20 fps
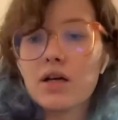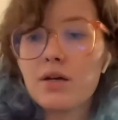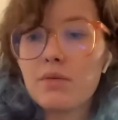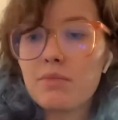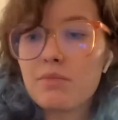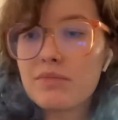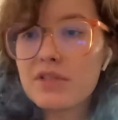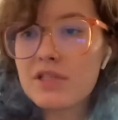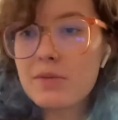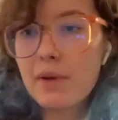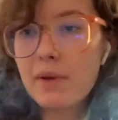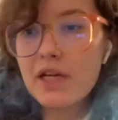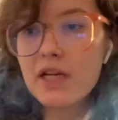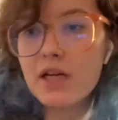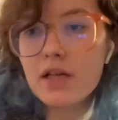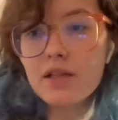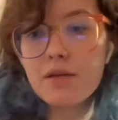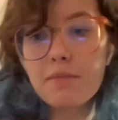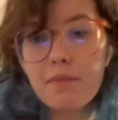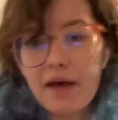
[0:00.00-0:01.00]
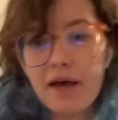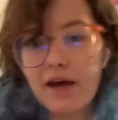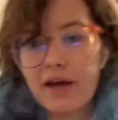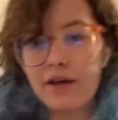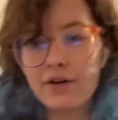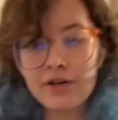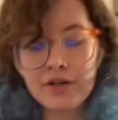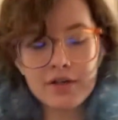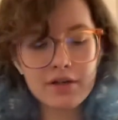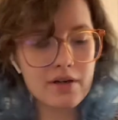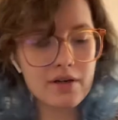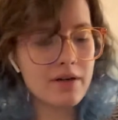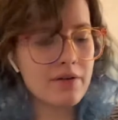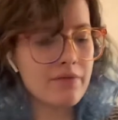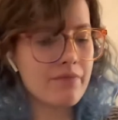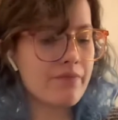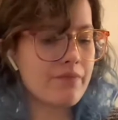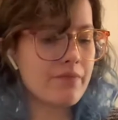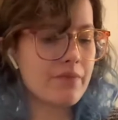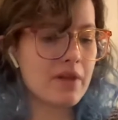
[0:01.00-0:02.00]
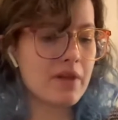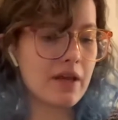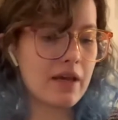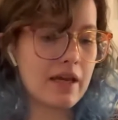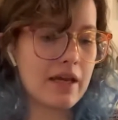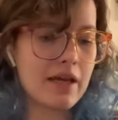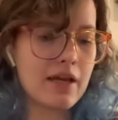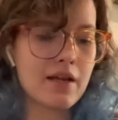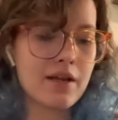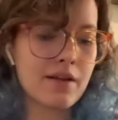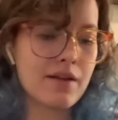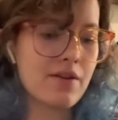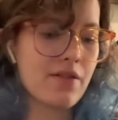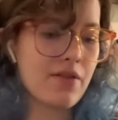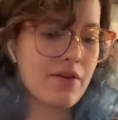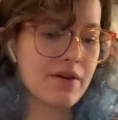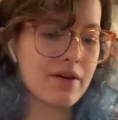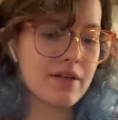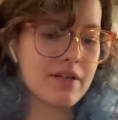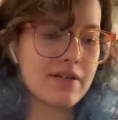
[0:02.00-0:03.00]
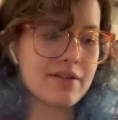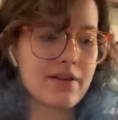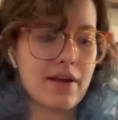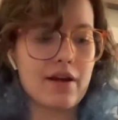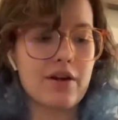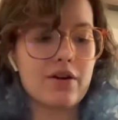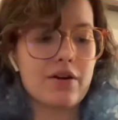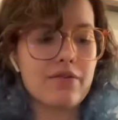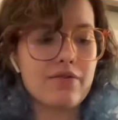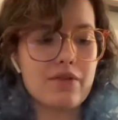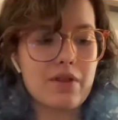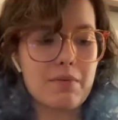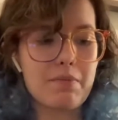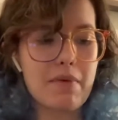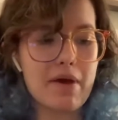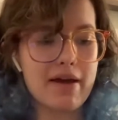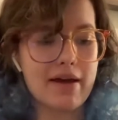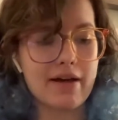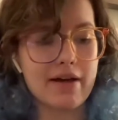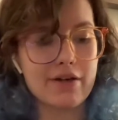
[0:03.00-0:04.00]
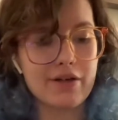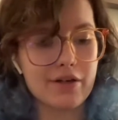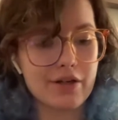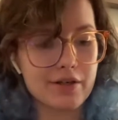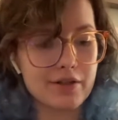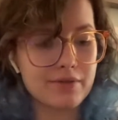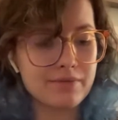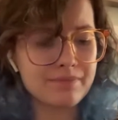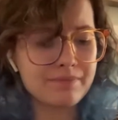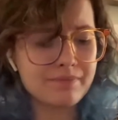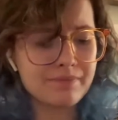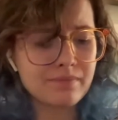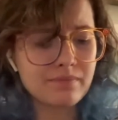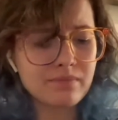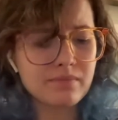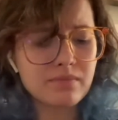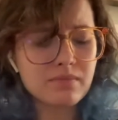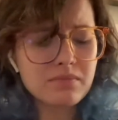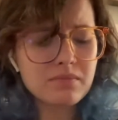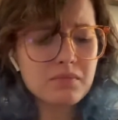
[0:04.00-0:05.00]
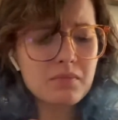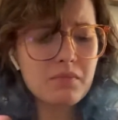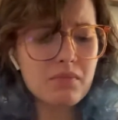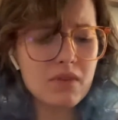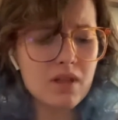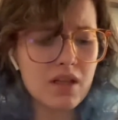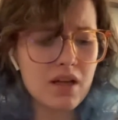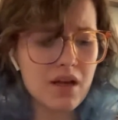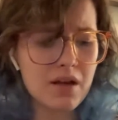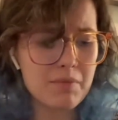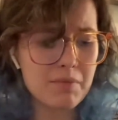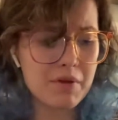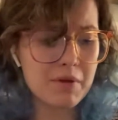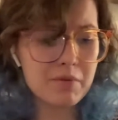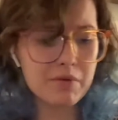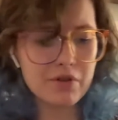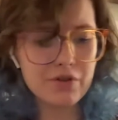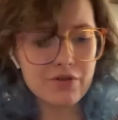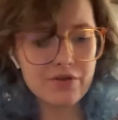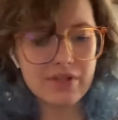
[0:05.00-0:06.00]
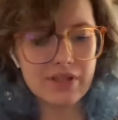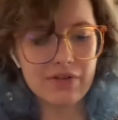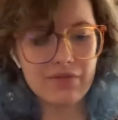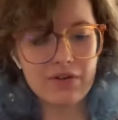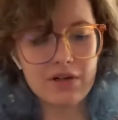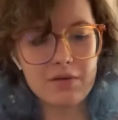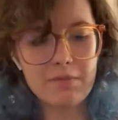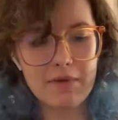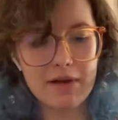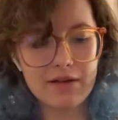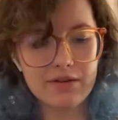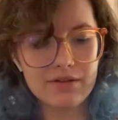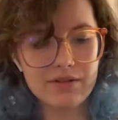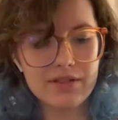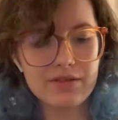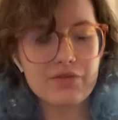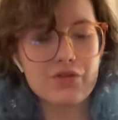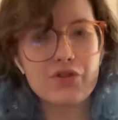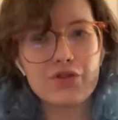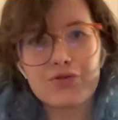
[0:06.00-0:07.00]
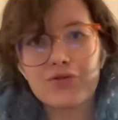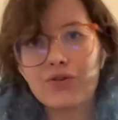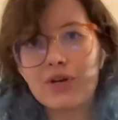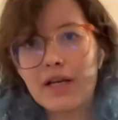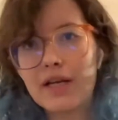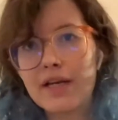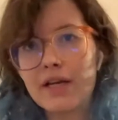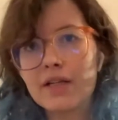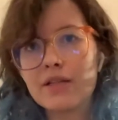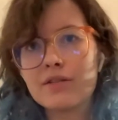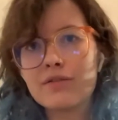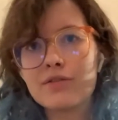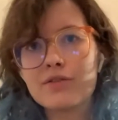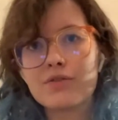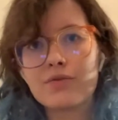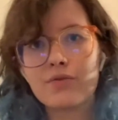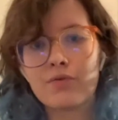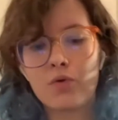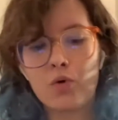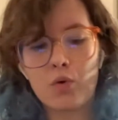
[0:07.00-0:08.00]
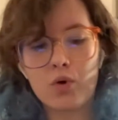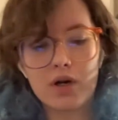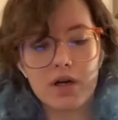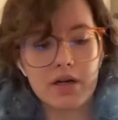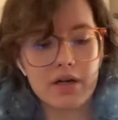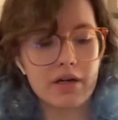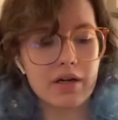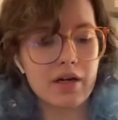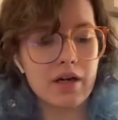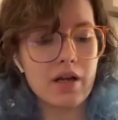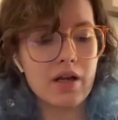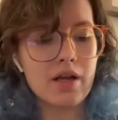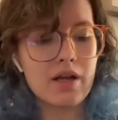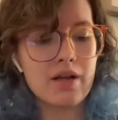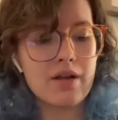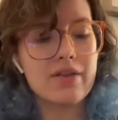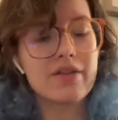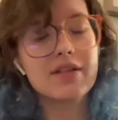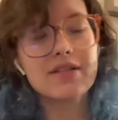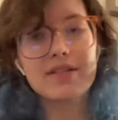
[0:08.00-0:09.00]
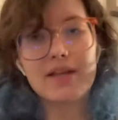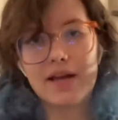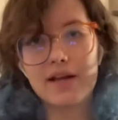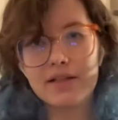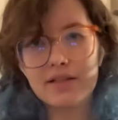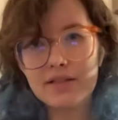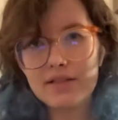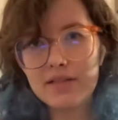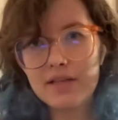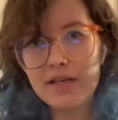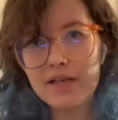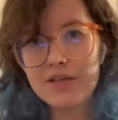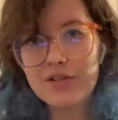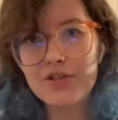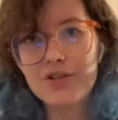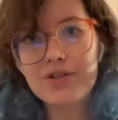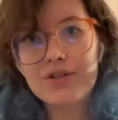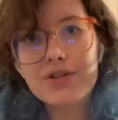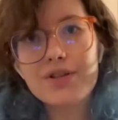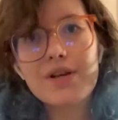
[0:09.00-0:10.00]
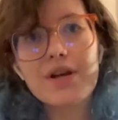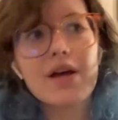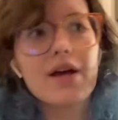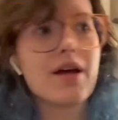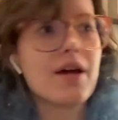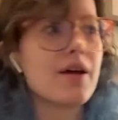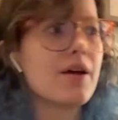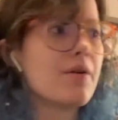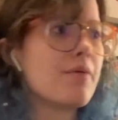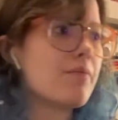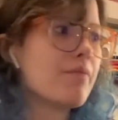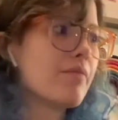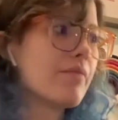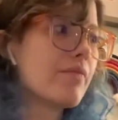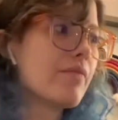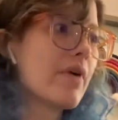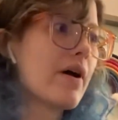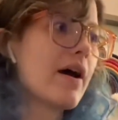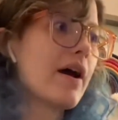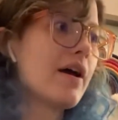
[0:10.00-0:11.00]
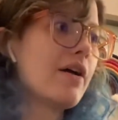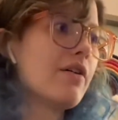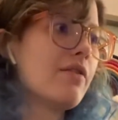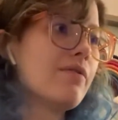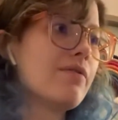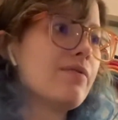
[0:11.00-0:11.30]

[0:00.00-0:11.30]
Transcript: Depending on the pattern and the designer of the pattern, people use different amounts of strands for the satin stitch. I've